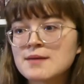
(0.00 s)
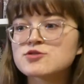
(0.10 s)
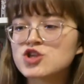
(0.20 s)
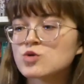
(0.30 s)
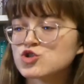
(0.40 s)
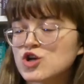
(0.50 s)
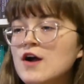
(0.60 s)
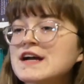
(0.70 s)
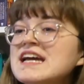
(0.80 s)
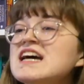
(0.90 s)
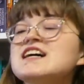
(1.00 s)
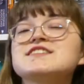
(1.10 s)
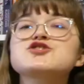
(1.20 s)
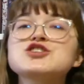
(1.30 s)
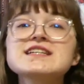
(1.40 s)
I'm so sorry.
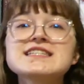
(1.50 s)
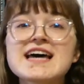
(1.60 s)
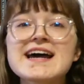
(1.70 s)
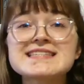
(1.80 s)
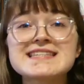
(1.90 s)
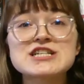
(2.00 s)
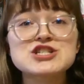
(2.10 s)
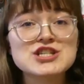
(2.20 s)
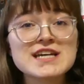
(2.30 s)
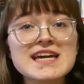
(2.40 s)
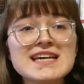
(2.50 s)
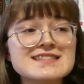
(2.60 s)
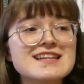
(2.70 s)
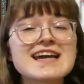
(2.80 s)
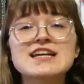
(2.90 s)
So she decides that she
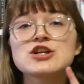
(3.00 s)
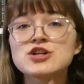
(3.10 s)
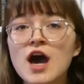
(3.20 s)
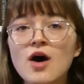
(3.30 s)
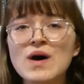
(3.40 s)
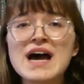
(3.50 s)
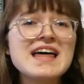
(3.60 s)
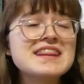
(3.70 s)
is like, no,